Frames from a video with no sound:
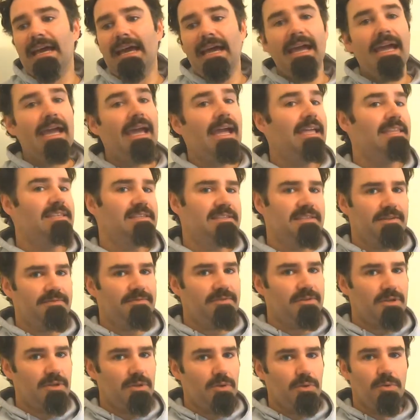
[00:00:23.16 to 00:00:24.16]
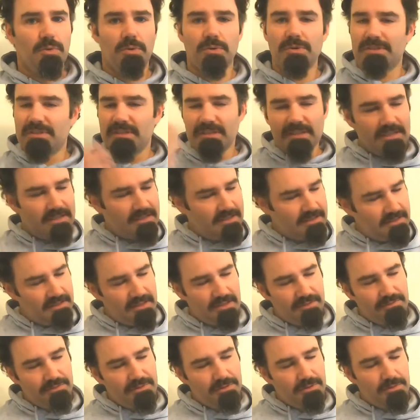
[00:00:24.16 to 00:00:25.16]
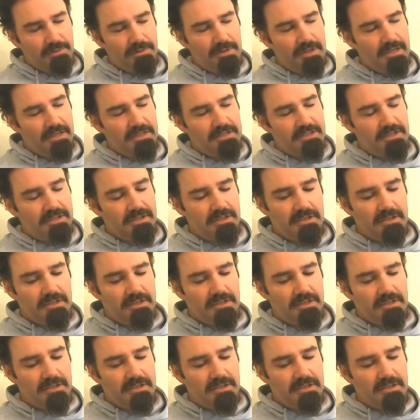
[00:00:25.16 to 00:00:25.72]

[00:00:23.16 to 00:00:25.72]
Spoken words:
Hence different clothes, different location.